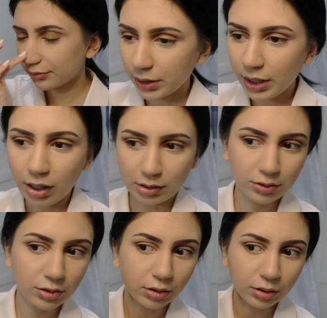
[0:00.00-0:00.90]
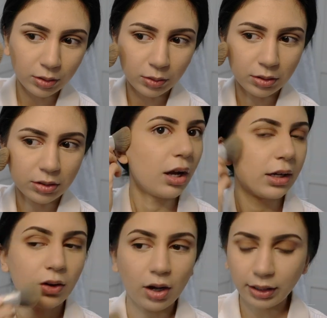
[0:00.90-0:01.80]
But yeah, so I
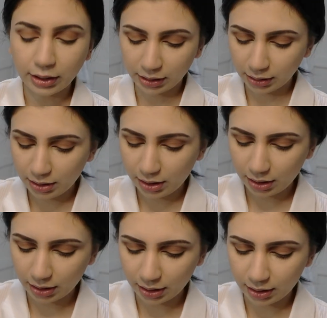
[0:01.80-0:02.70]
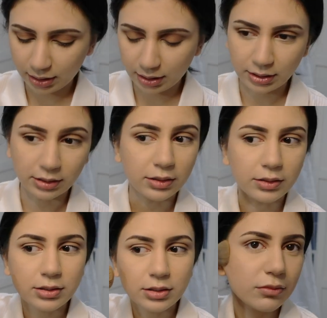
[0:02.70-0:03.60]
got in,
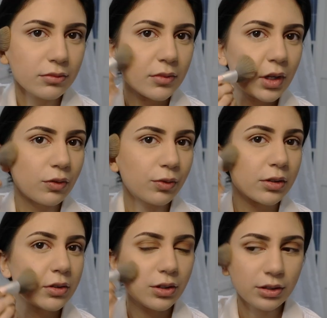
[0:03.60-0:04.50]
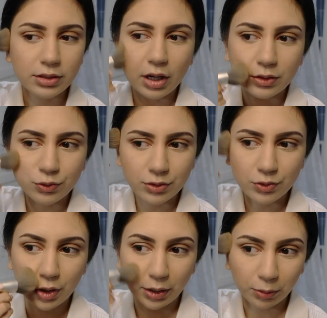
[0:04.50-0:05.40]
and first year is kind of just
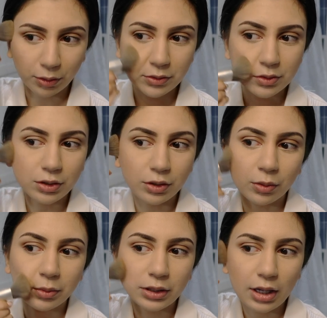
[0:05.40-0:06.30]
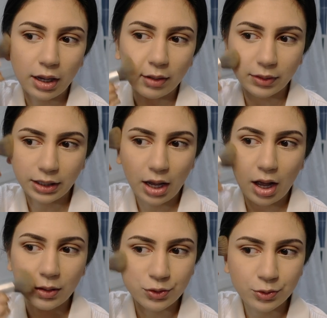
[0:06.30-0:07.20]
general, so you don't really have like an
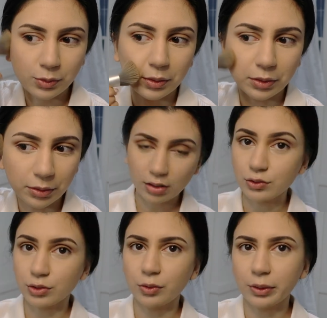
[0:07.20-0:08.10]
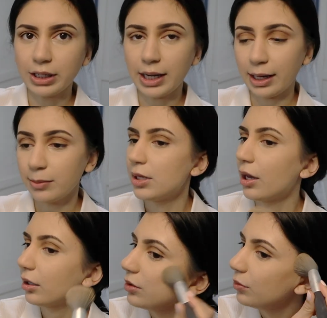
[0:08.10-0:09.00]
actual degree name
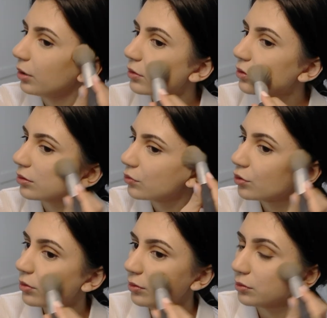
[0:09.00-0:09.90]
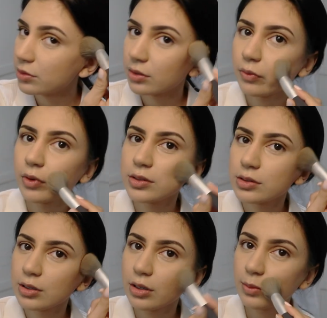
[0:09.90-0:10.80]
yet. You get to choose in
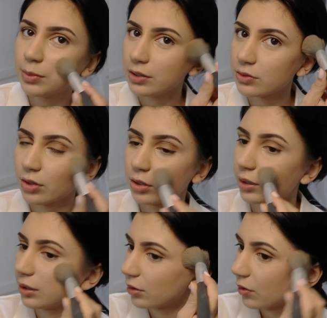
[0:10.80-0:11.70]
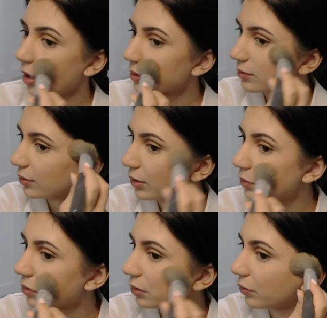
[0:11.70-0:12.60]
first year based on like the classes that you
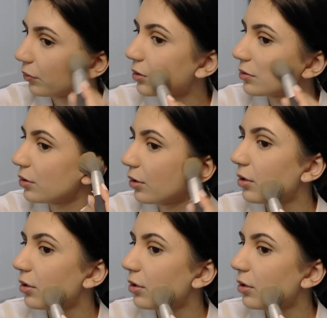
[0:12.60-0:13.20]
took in first year.